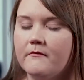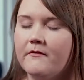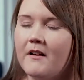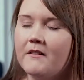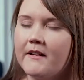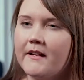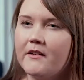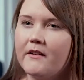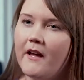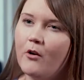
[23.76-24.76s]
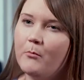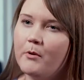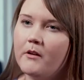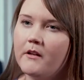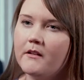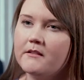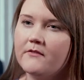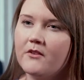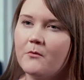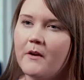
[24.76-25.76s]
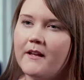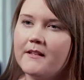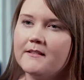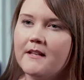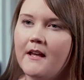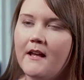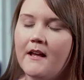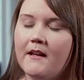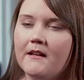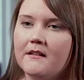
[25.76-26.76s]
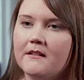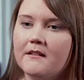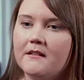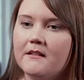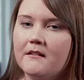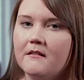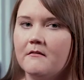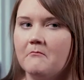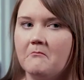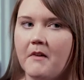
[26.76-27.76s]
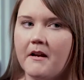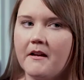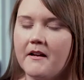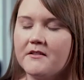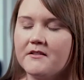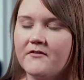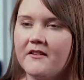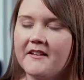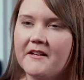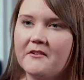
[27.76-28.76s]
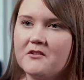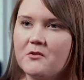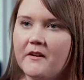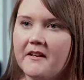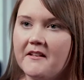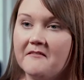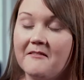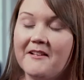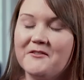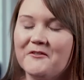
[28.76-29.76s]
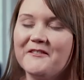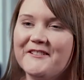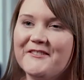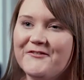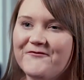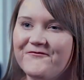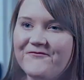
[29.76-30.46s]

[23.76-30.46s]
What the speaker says: felt like I could help in different ways. And I just felt like I'd enjoy it, and I truly do.